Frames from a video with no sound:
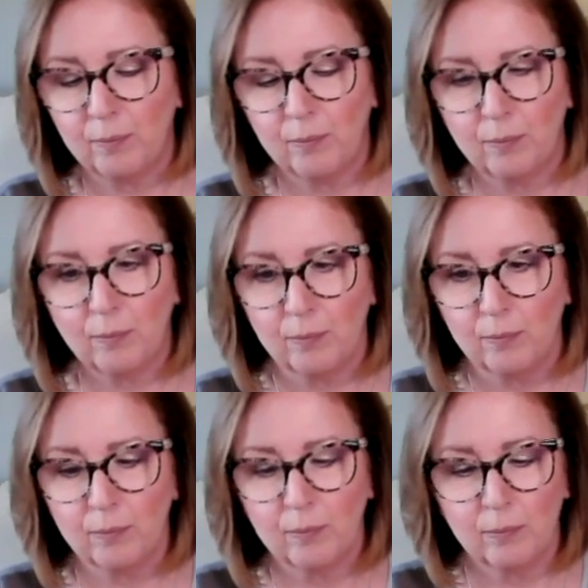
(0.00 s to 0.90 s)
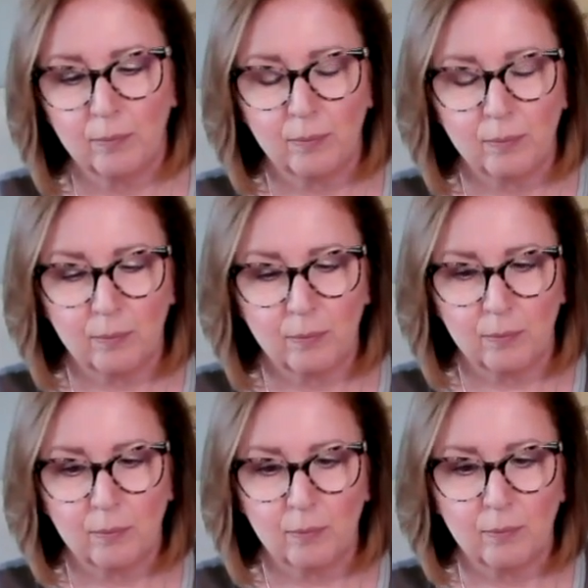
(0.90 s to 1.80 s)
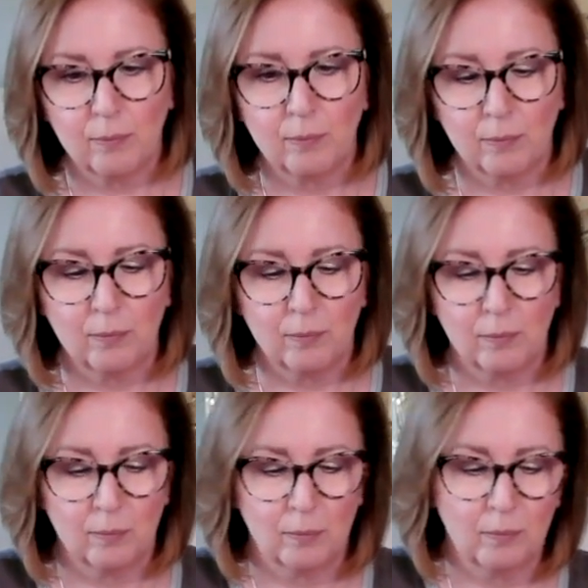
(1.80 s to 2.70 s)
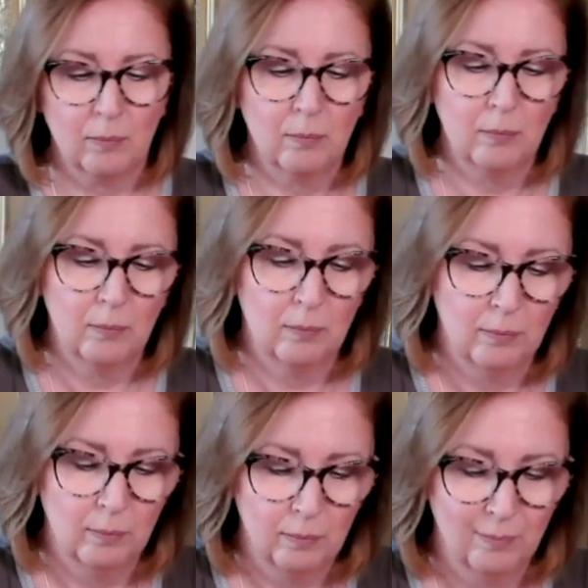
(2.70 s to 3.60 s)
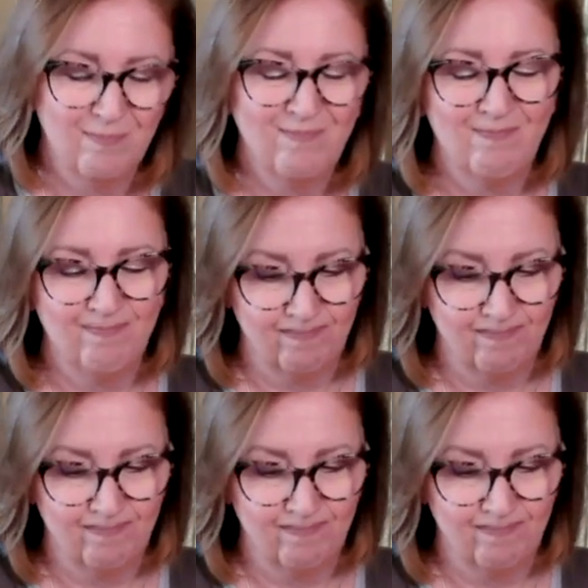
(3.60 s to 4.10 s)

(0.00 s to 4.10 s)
Nothing is said.